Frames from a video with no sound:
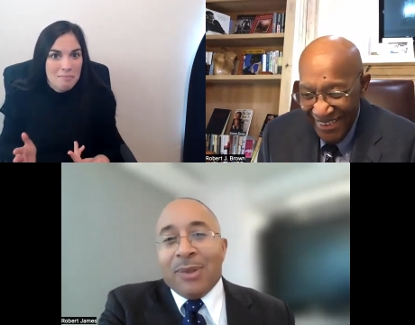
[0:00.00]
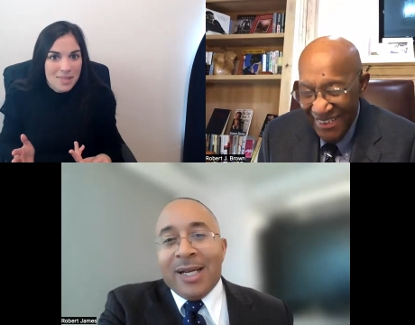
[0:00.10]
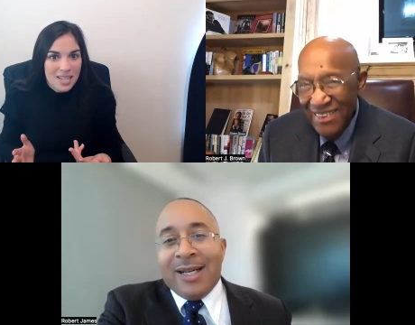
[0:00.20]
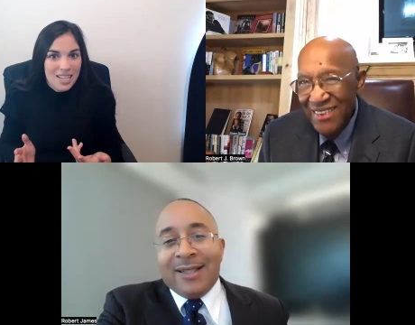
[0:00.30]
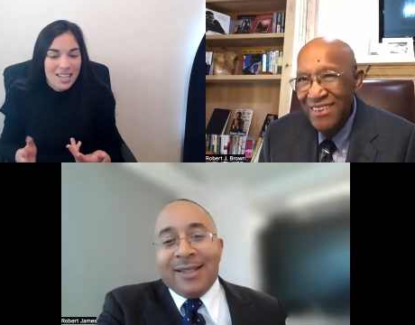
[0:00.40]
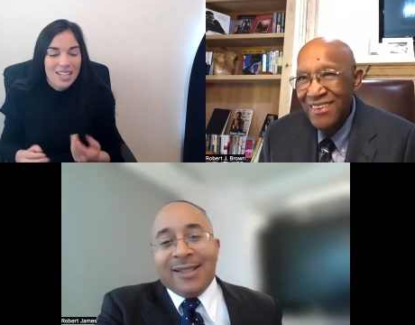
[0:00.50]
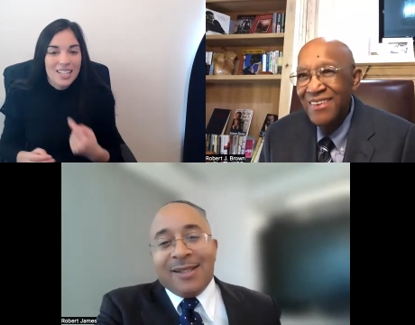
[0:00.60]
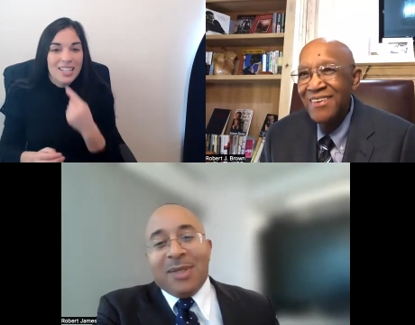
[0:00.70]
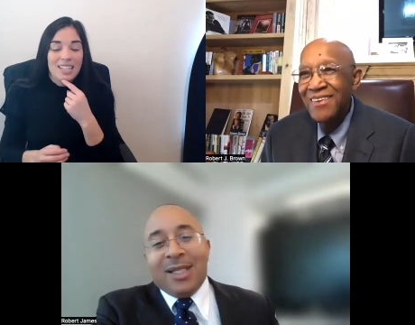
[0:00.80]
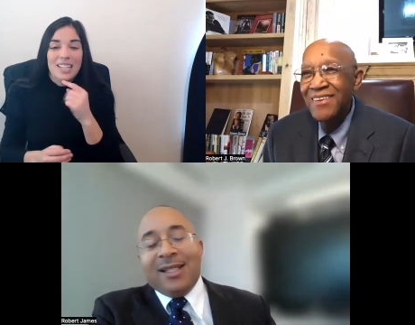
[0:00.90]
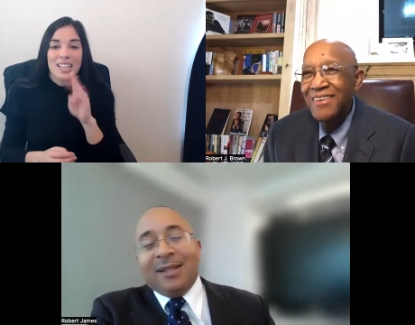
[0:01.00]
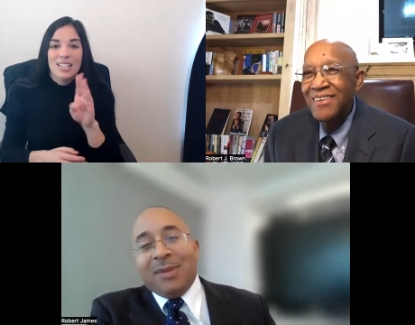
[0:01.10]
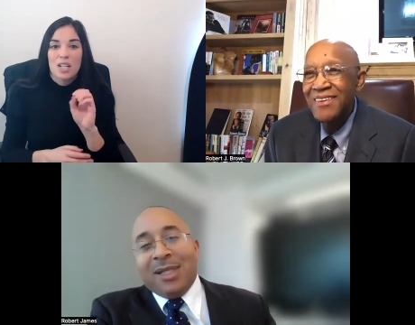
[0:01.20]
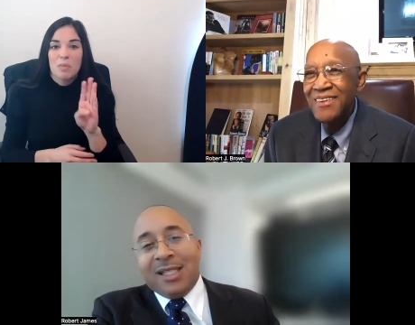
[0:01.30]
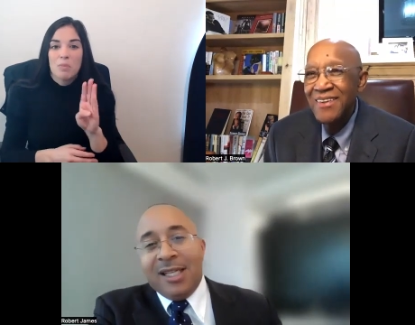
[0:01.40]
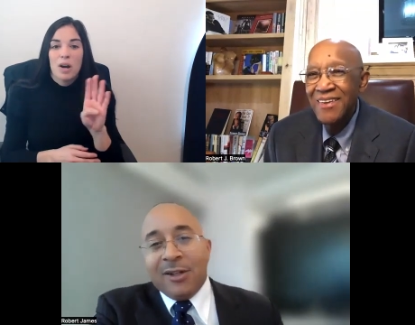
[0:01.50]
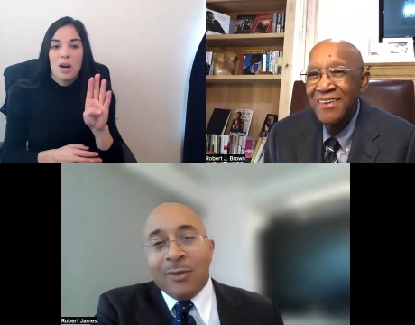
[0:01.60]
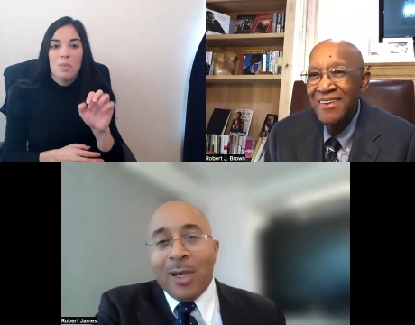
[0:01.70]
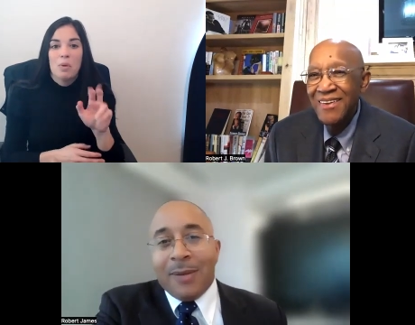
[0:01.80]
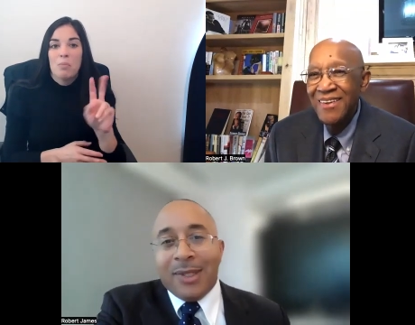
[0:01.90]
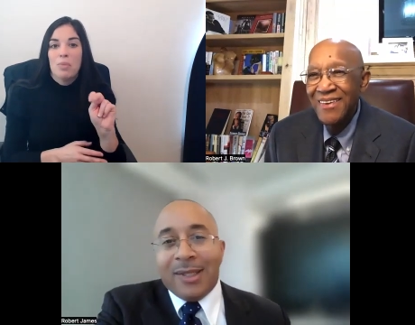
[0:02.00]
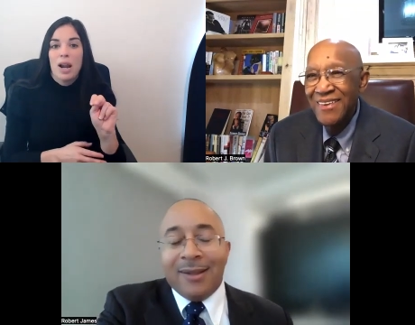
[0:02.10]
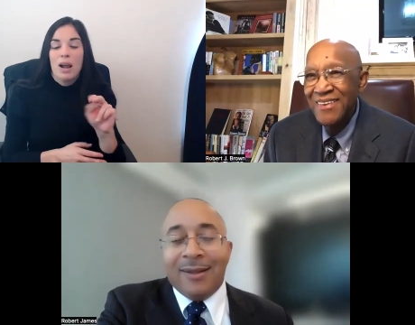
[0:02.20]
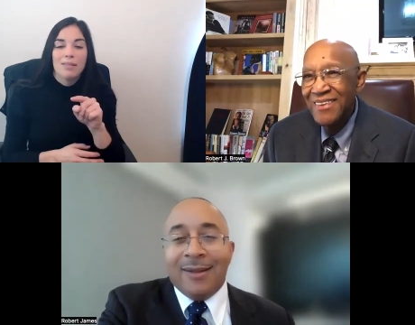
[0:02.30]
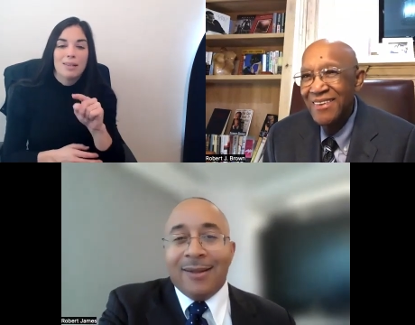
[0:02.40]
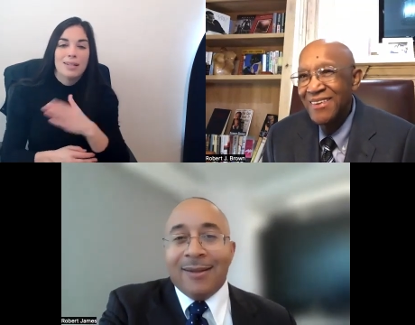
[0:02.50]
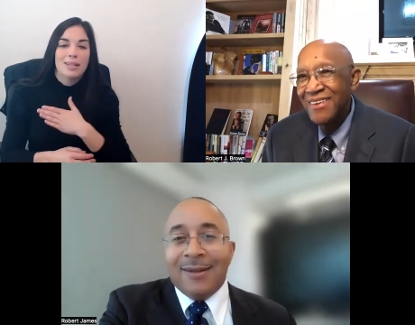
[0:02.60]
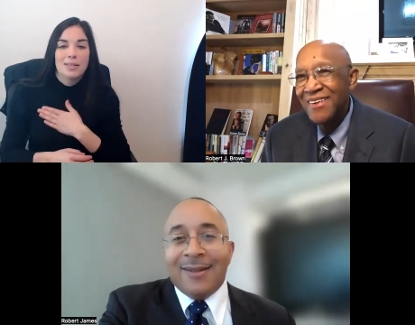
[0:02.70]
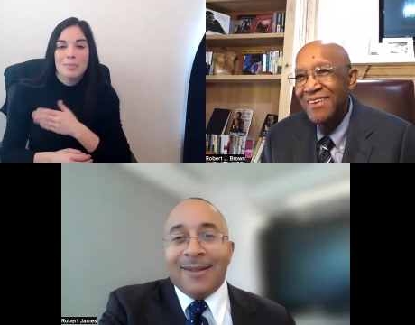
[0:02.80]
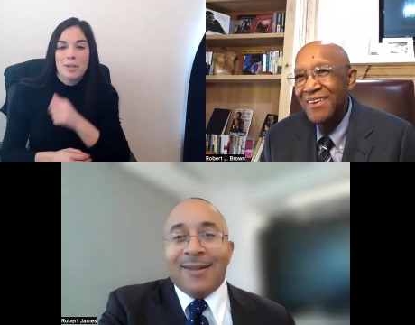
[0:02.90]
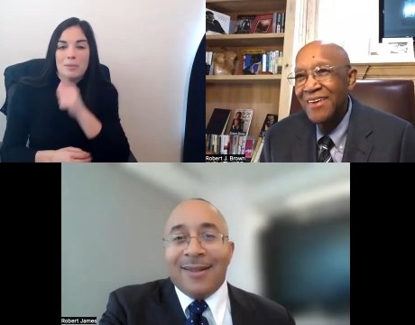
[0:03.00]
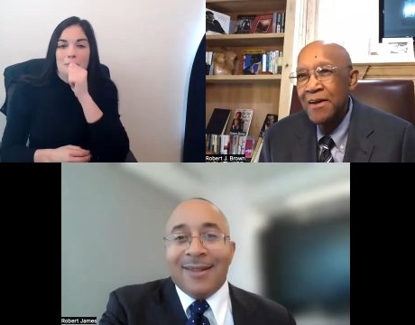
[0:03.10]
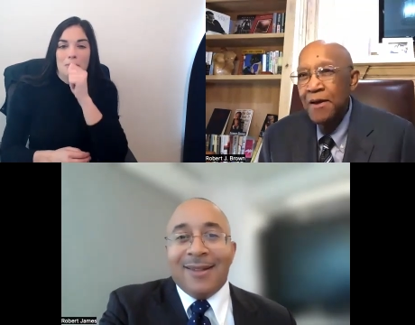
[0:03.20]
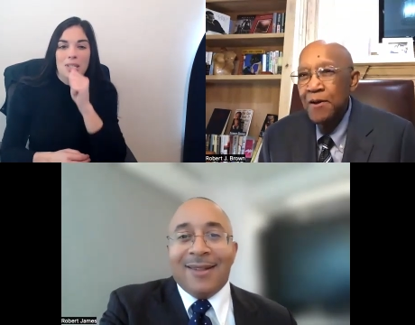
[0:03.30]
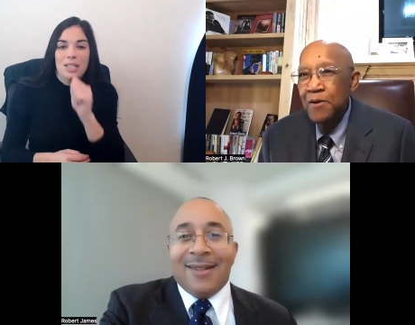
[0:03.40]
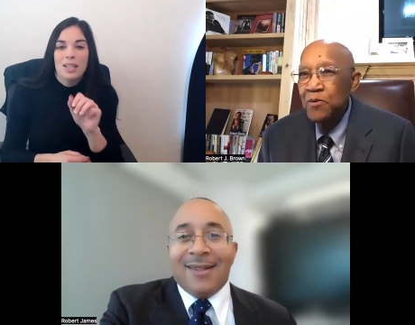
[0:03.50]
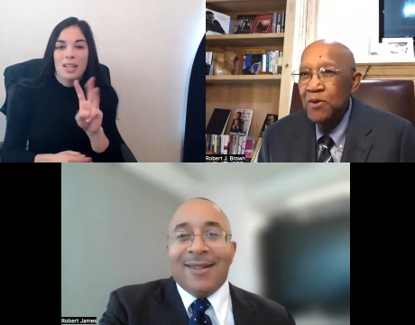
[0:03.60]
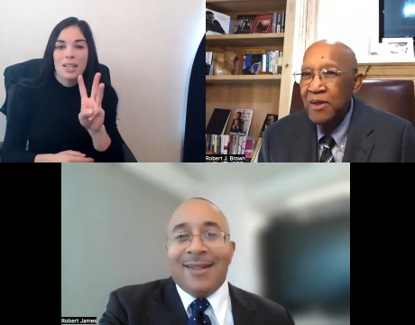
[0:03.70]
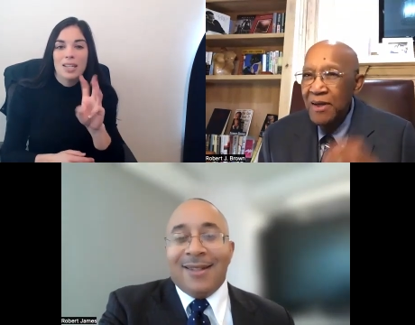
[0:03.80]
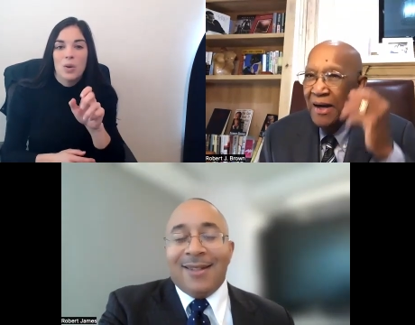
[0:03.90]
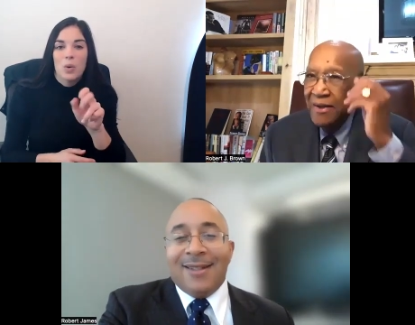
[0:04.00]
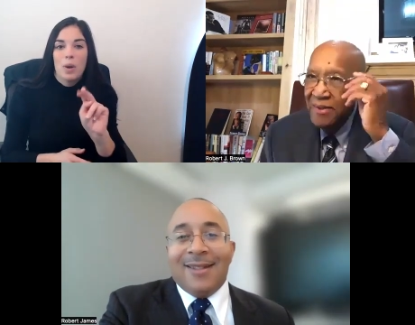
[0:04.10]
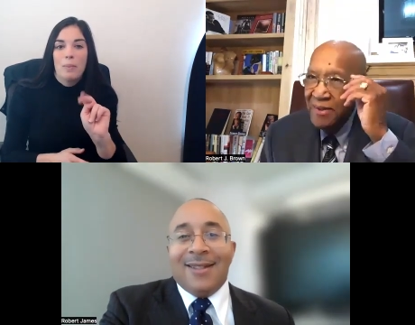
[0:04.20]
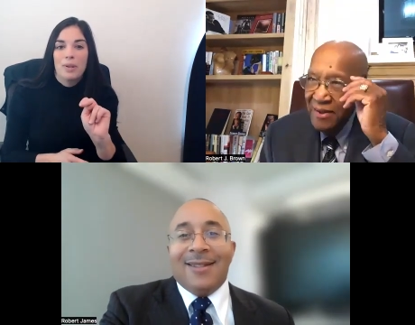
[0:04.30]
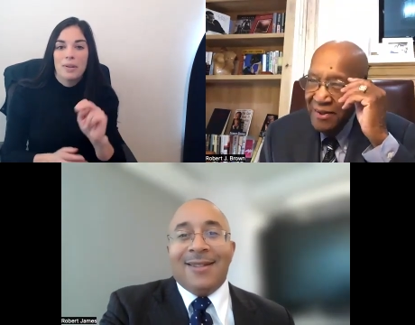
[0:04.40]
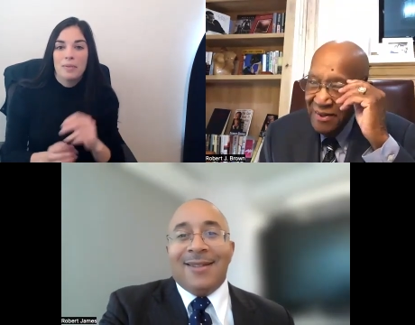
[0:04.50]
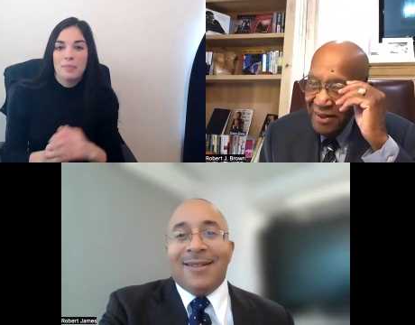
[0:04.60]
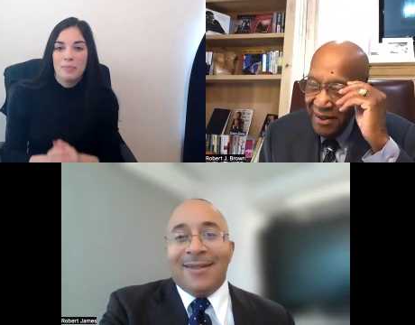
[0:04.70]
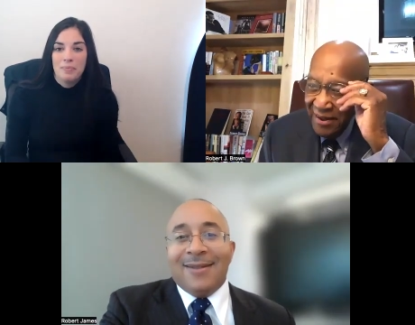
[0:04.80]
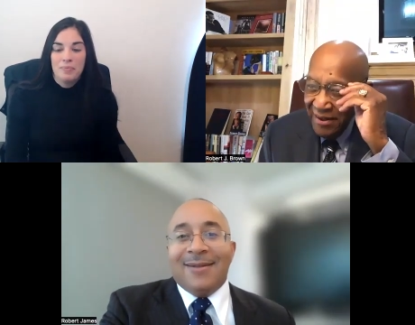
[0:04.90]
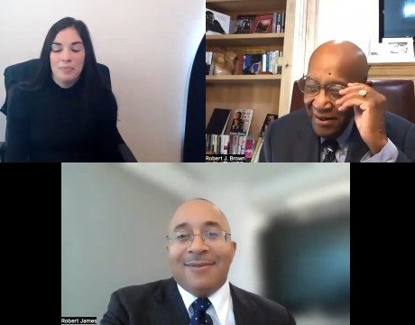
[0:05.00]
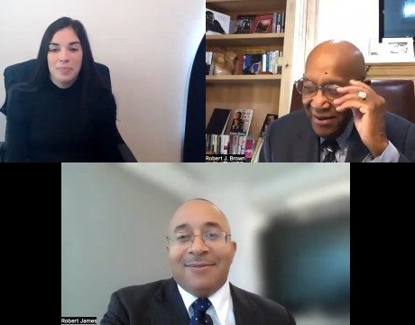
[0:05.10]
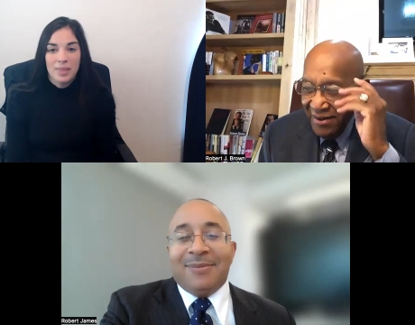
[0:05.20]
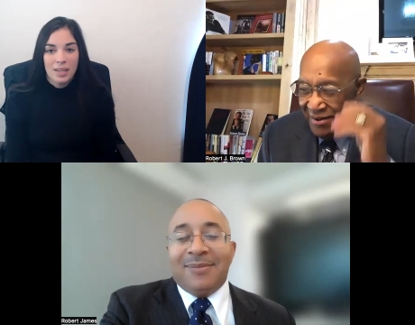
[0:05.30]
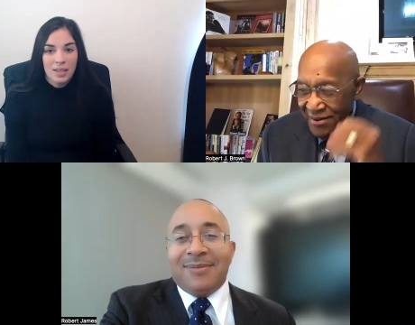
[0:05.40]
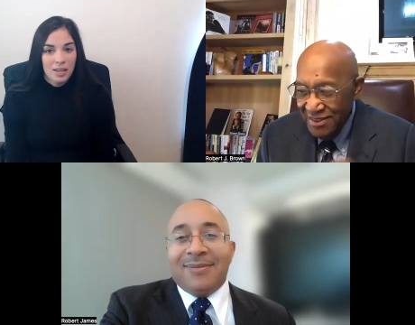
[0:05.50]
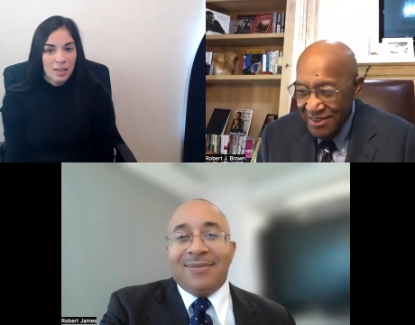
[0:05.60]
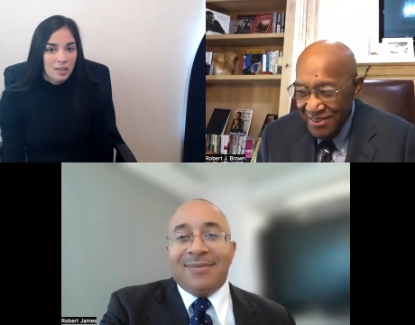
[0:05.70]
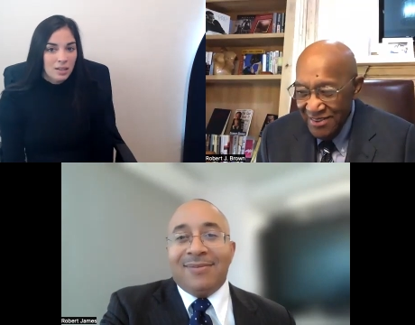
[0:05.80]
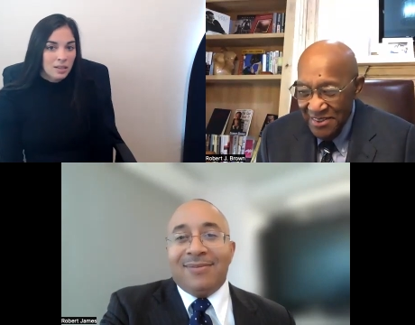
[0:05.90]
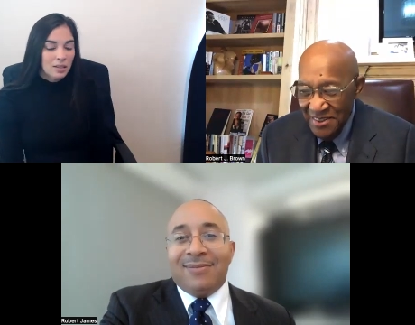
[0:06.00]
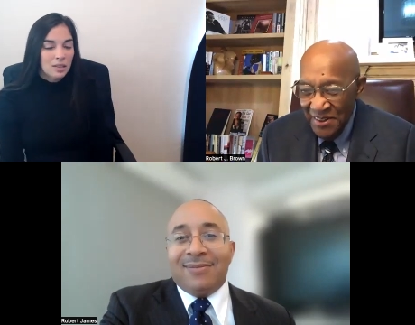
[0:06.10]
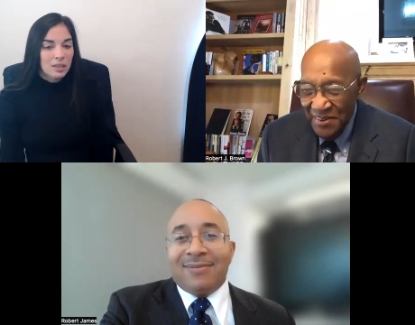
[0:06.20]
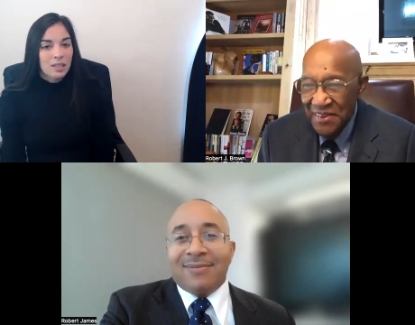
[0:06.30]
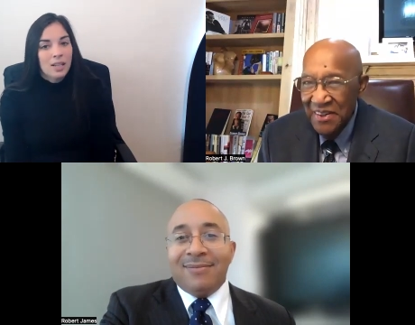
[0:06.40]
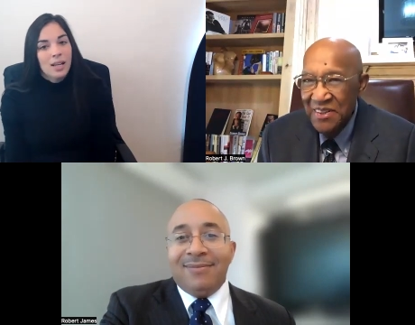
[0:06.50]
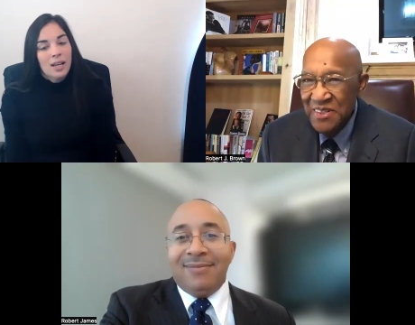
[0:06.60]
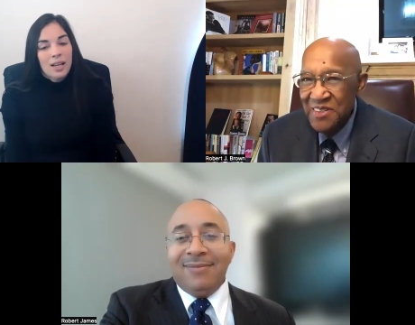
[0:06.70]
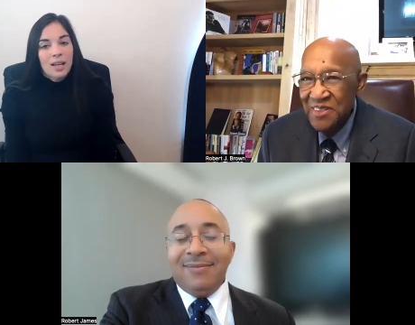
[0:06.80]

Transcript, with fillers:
Speaker 1: Brown is my my secret weapon?
Speaker 2: Well, I I think uh, you know he used